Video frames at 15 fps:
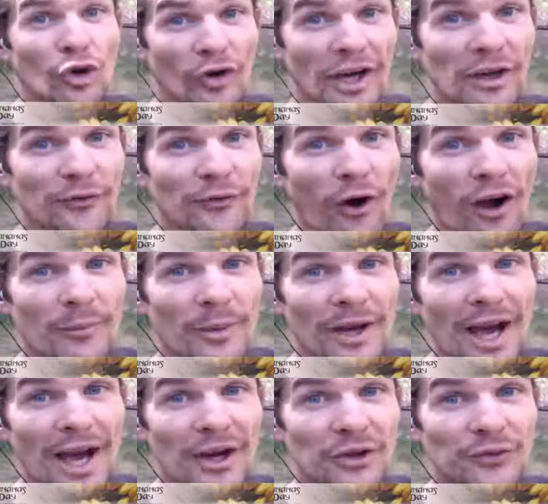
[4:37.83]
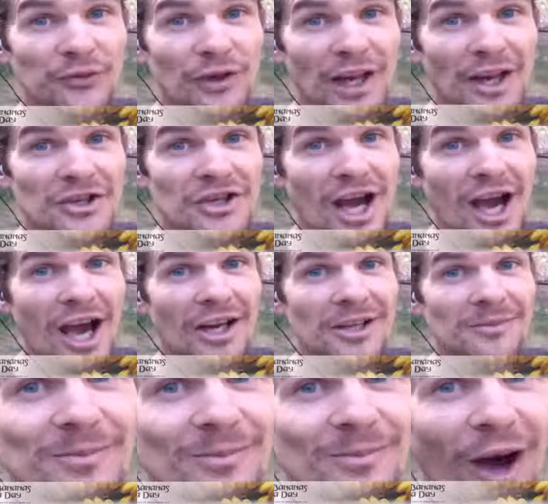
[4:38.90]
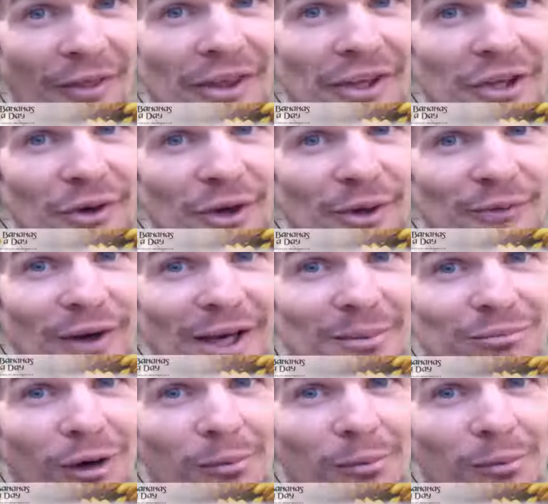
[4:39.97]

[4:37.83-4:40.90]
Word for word: You're eating five bananas for lunch, Harley? I think you've got a fucking